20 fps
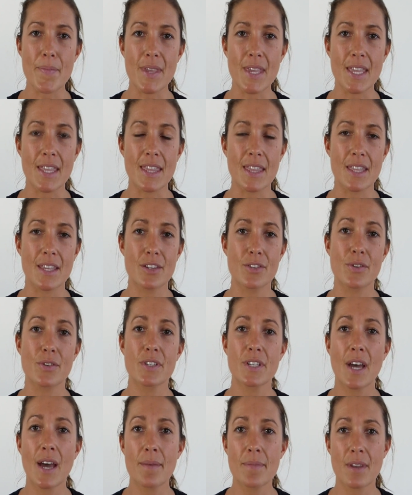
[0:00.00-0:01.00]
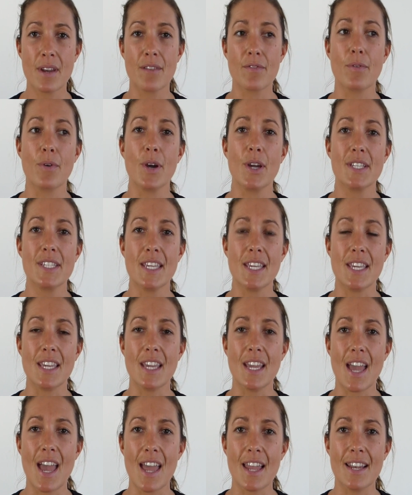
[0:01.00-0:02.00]
in the short time that I've worked
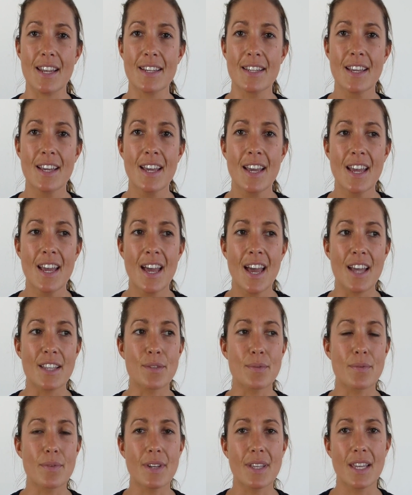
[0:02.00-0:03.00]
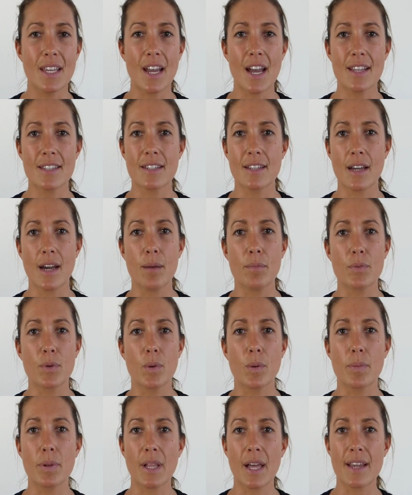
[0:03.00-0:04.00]
here, and it's really nice to come
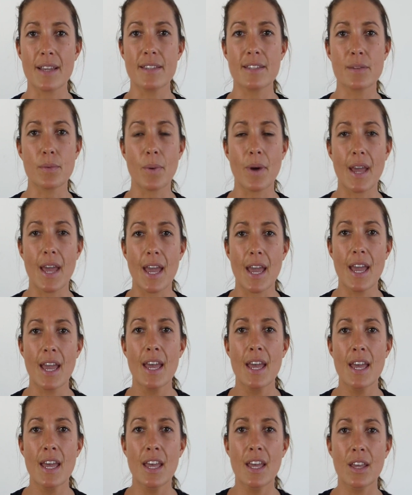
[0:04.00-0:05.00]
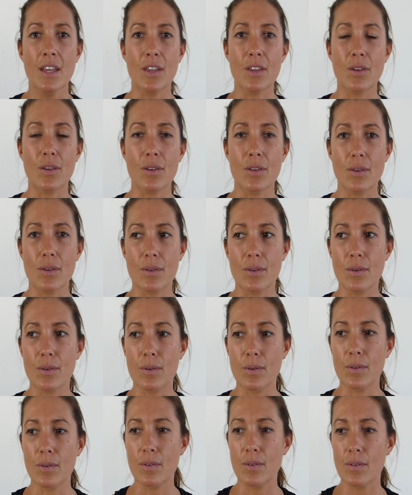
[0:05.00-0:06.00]
to a place where
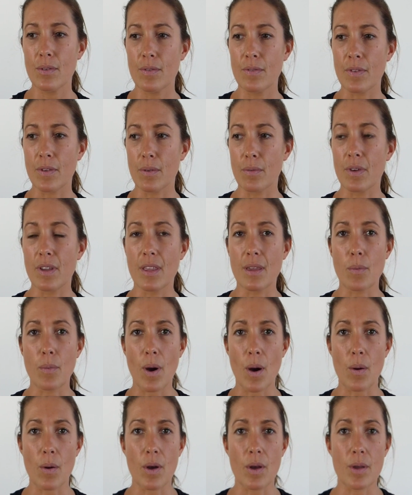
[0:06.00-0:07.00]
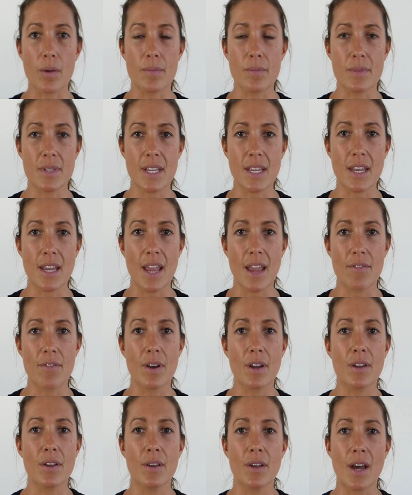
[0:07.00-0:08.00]
you feel really welcomed and
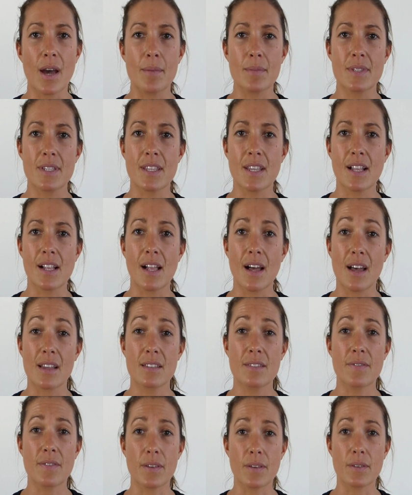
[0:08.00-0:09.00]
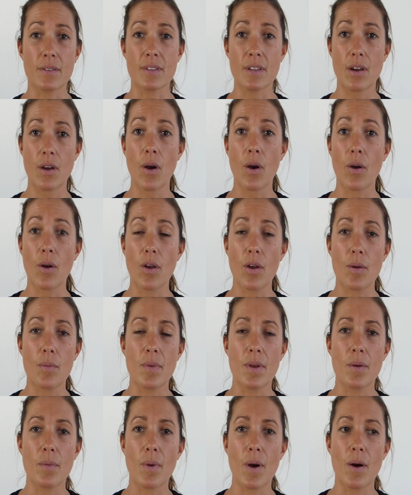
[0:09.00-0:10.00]
everyone who comes to the class feels at
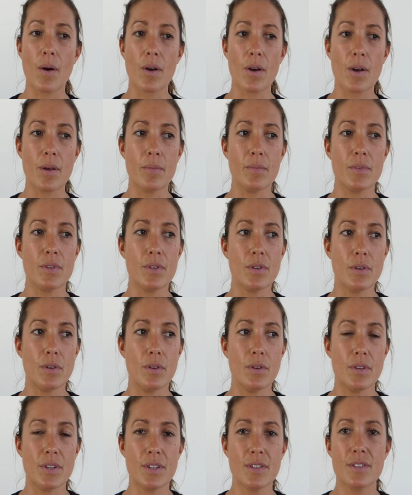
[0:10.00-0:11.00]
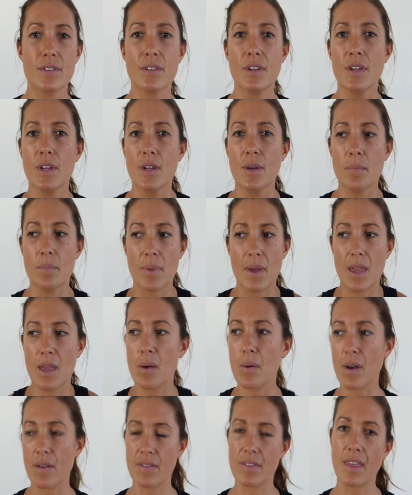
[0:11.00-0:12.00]
home and welcome to just be
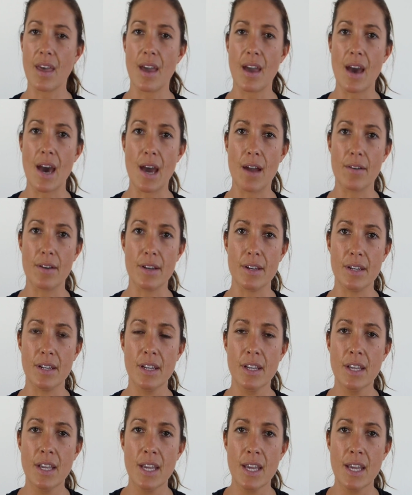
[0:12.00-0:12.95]
whoever they are and